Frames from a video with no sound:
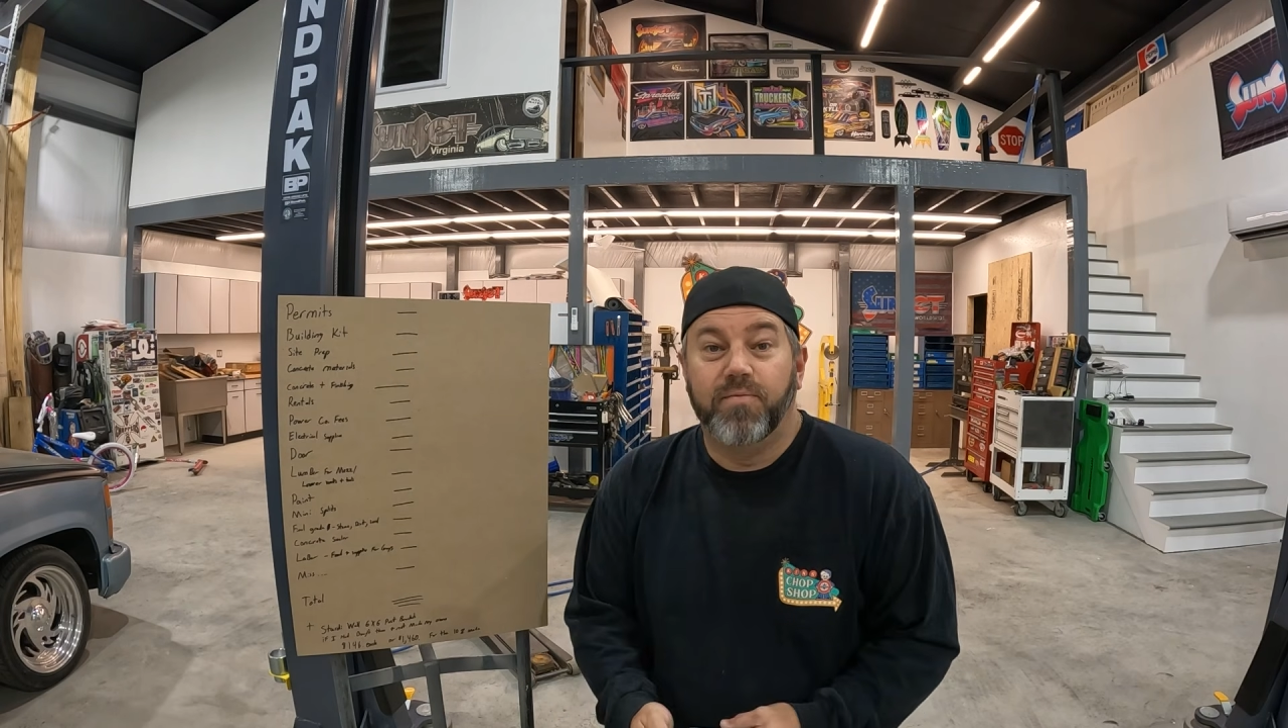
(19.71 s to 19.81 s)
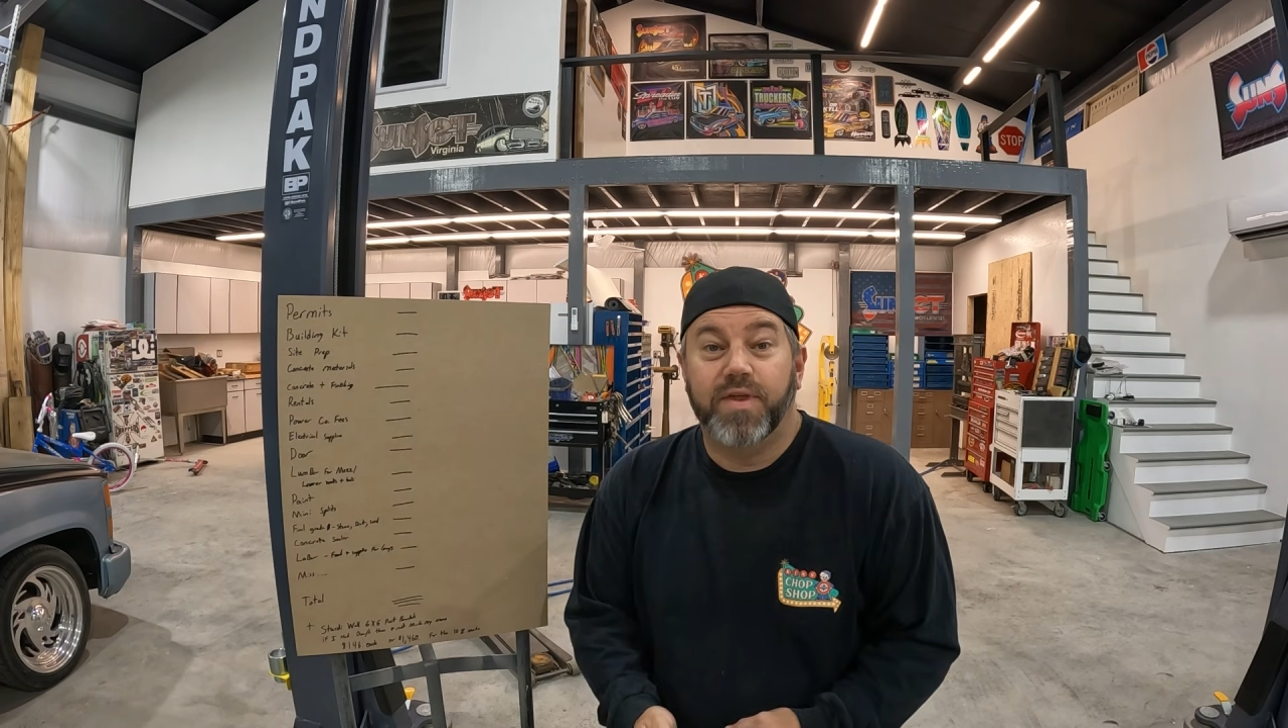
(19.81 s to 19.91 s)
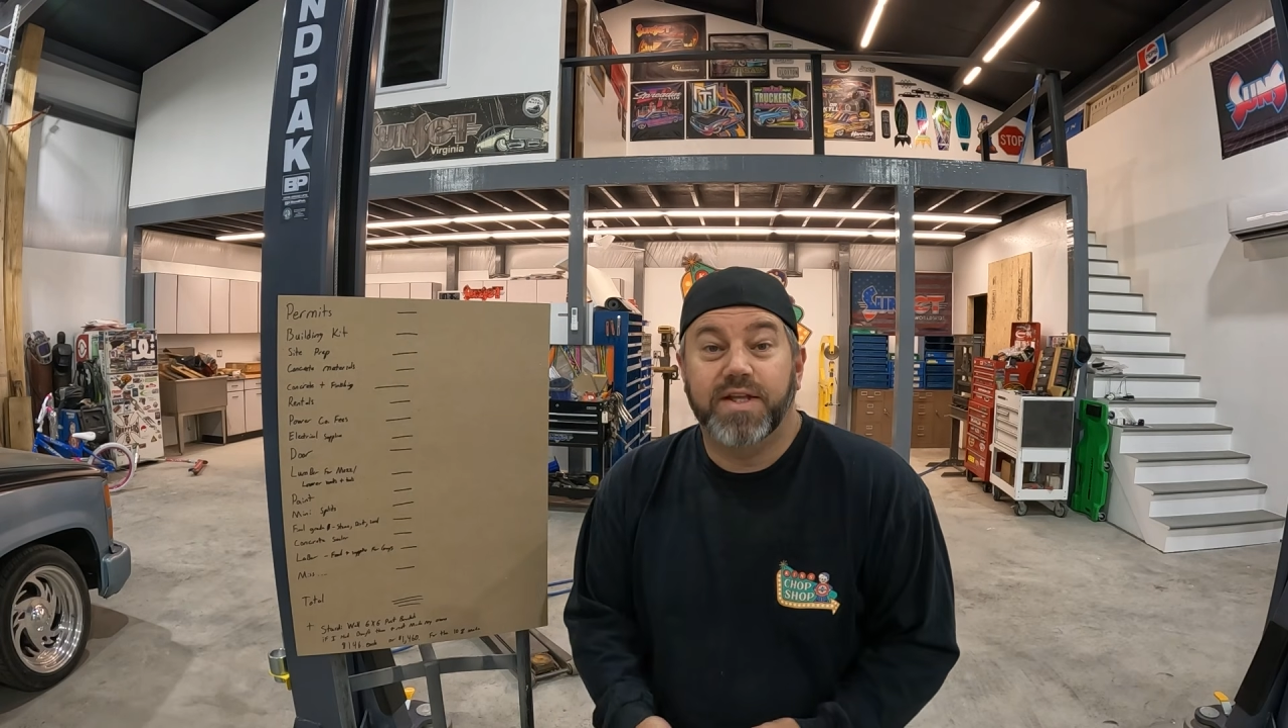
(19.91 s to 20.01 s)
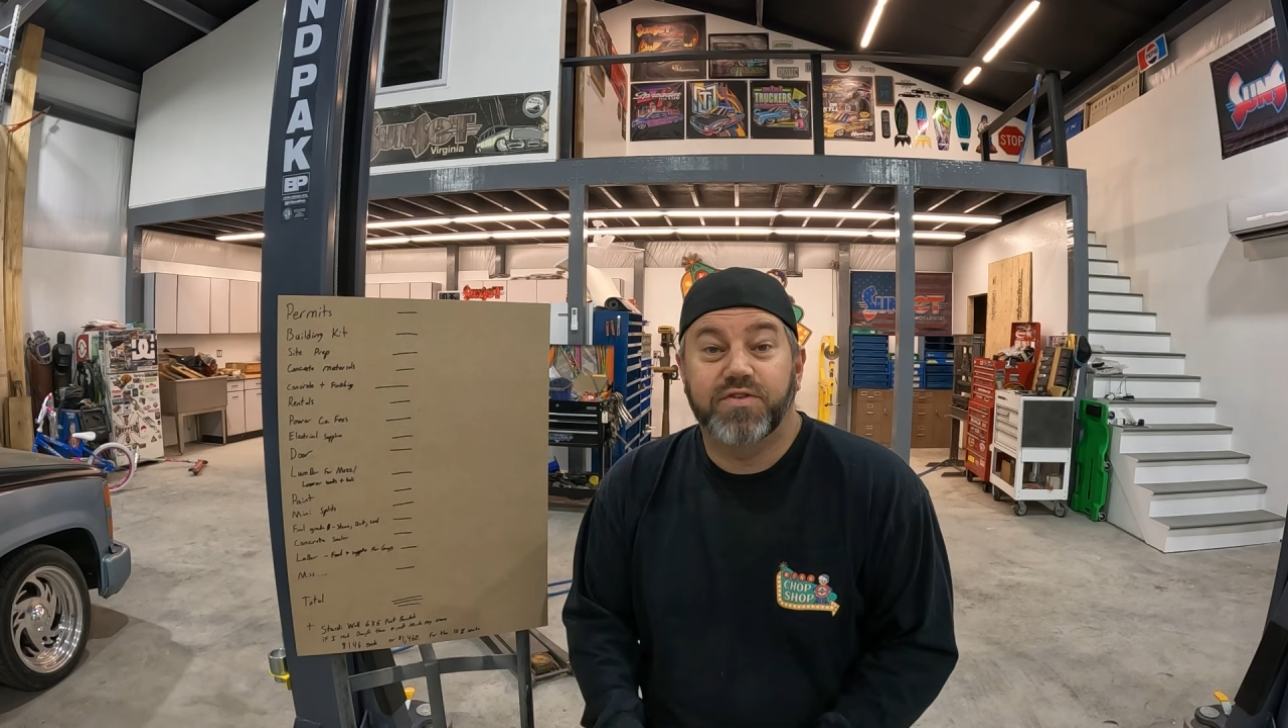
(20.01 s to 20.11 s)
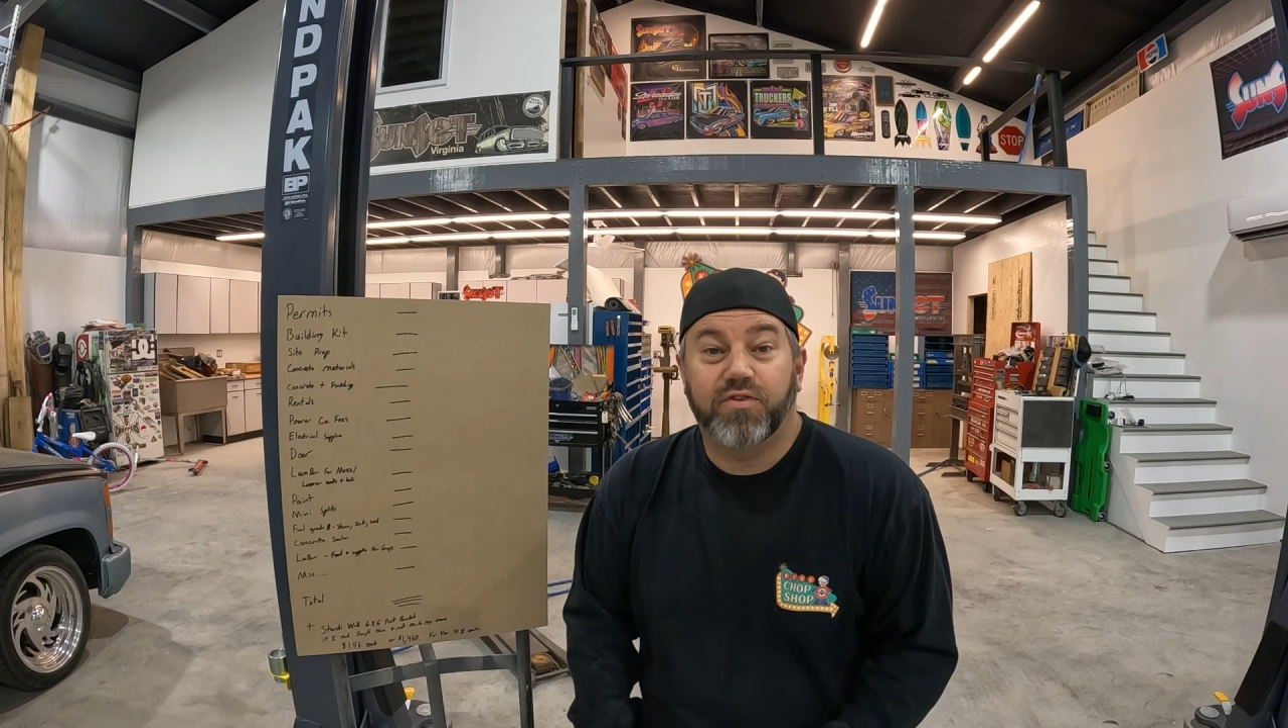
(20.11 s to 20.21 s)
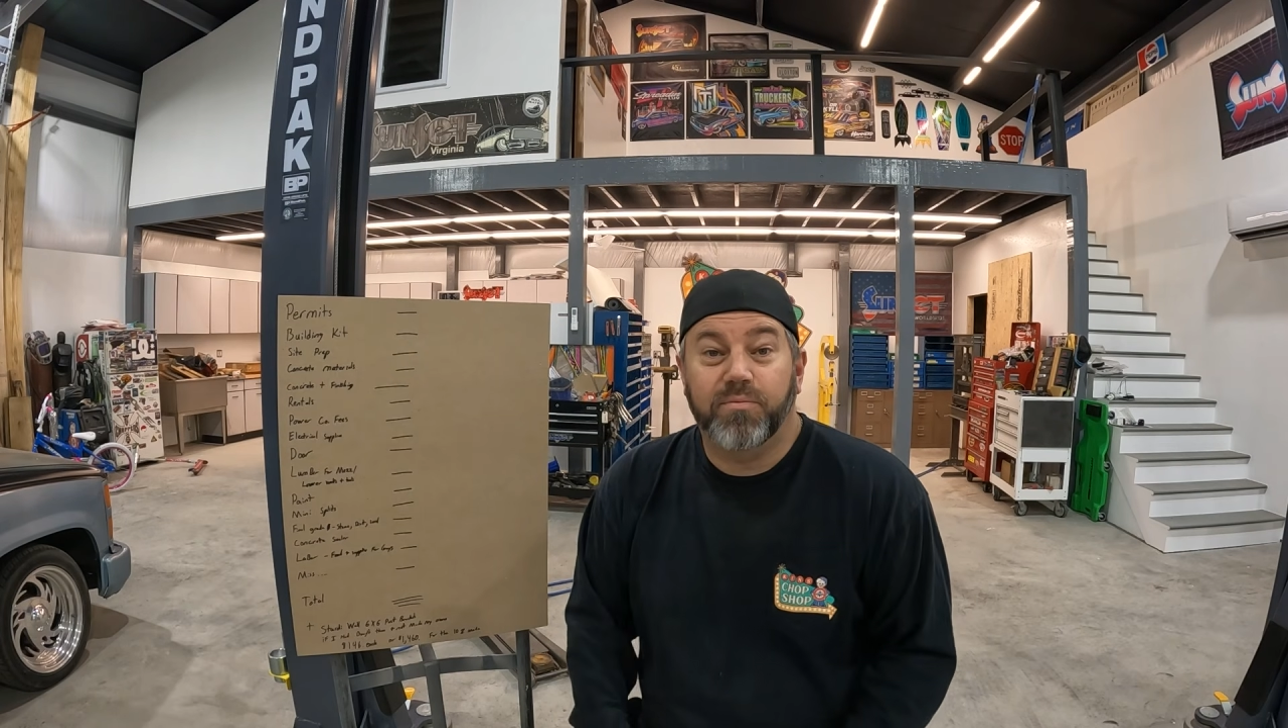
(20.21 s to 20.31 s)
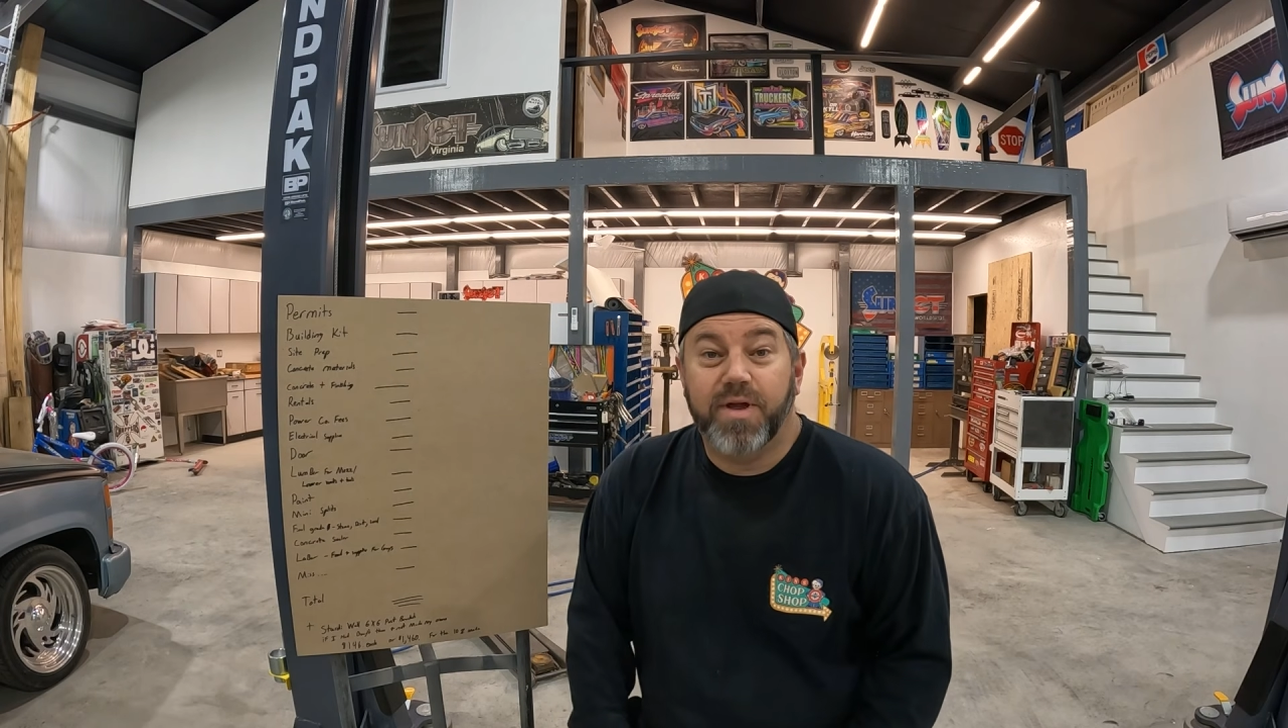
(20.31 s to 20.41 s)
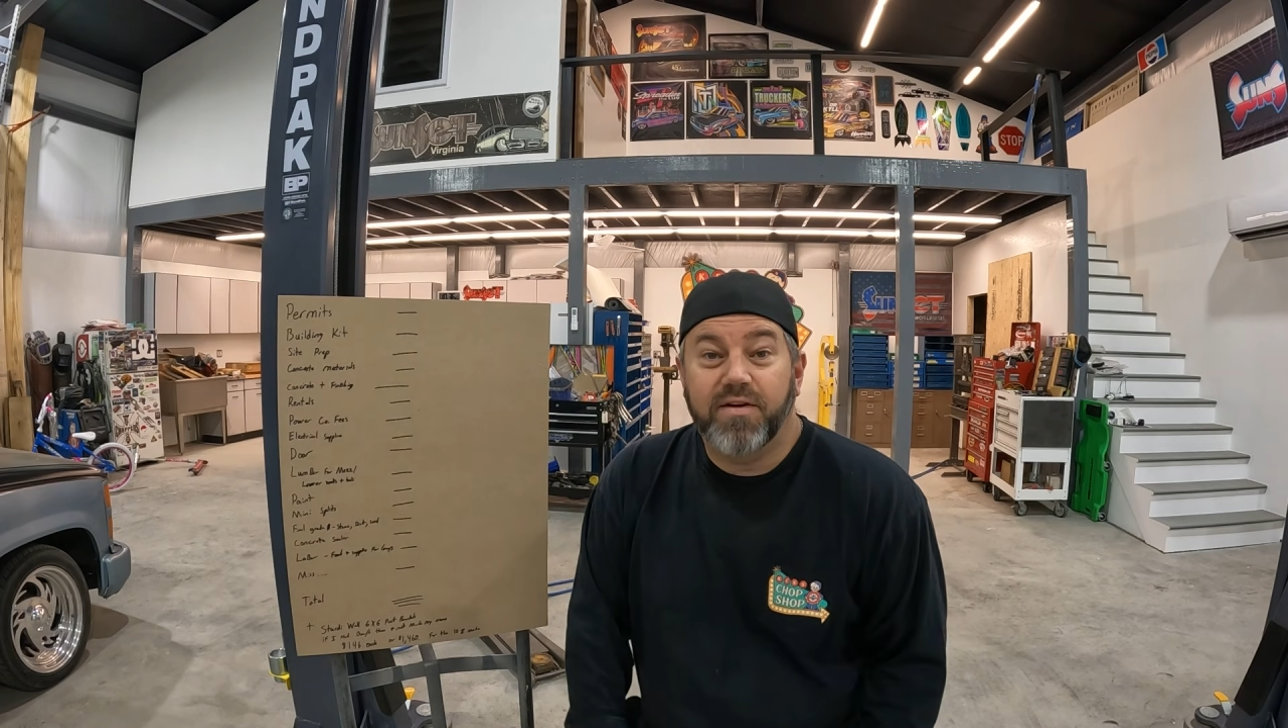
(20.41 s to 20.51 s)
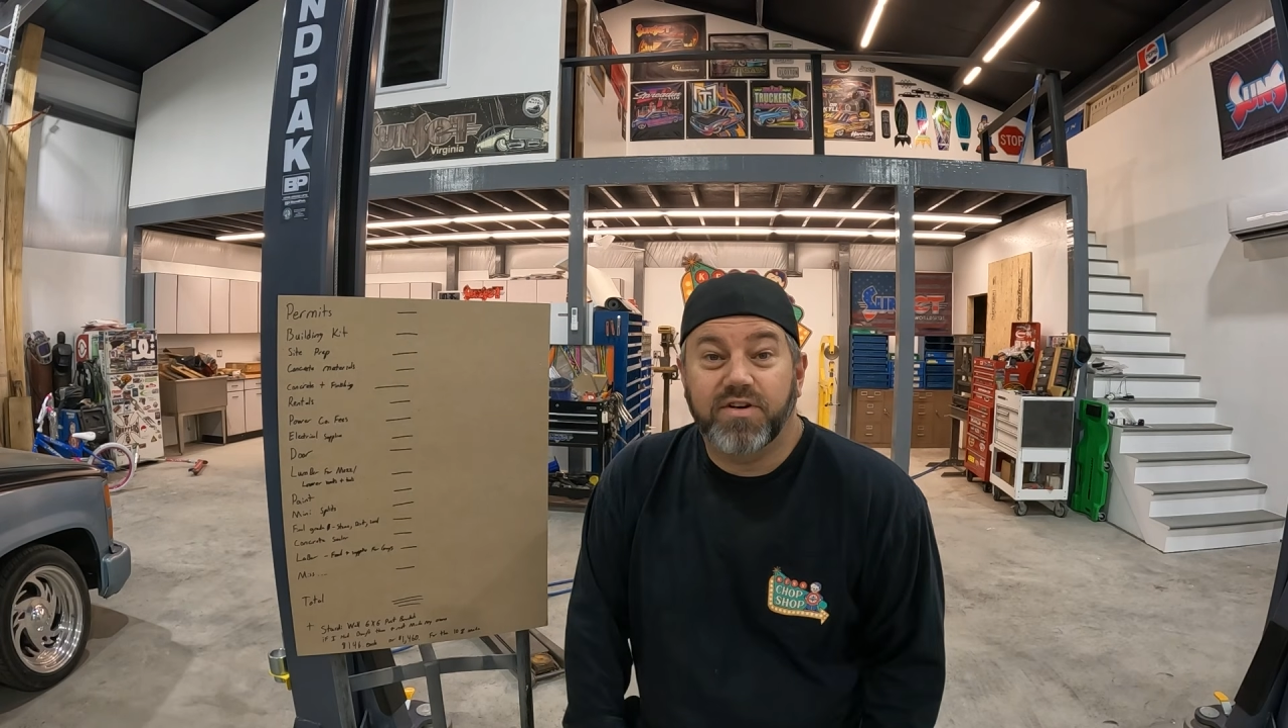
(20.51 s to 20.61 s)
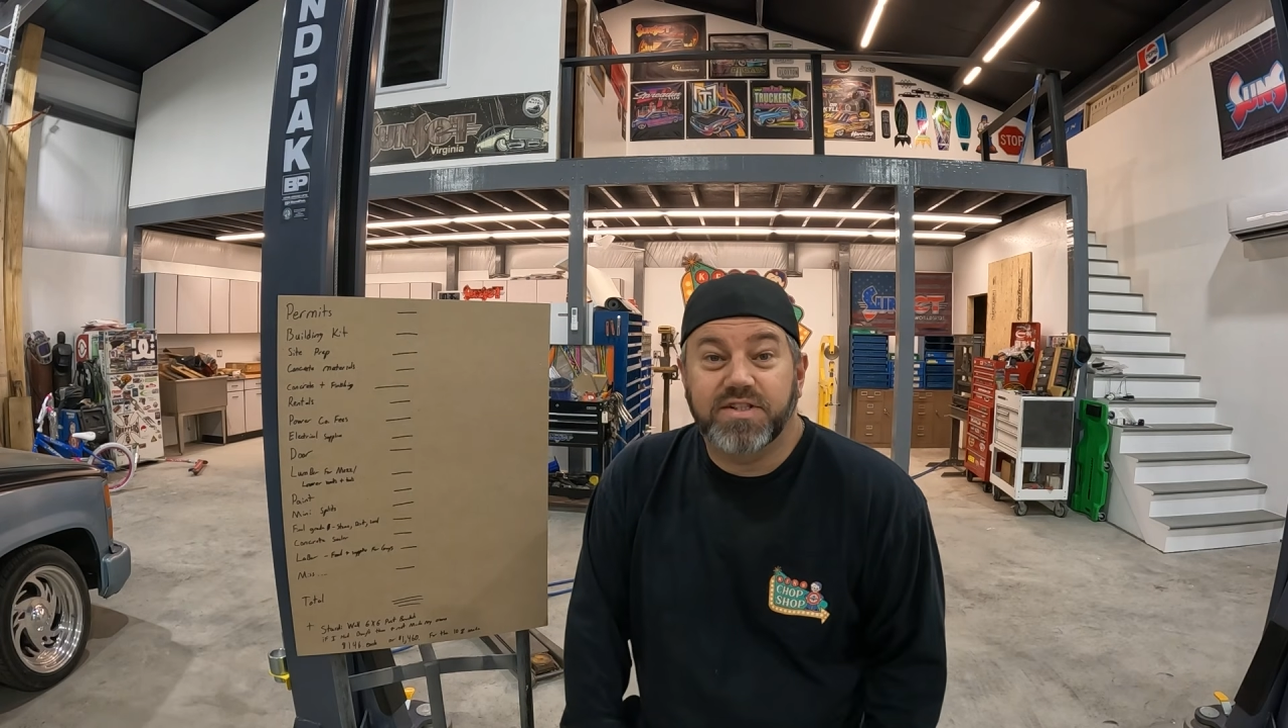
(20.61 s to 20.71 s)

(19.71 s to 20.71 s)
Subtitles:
It's from Maverick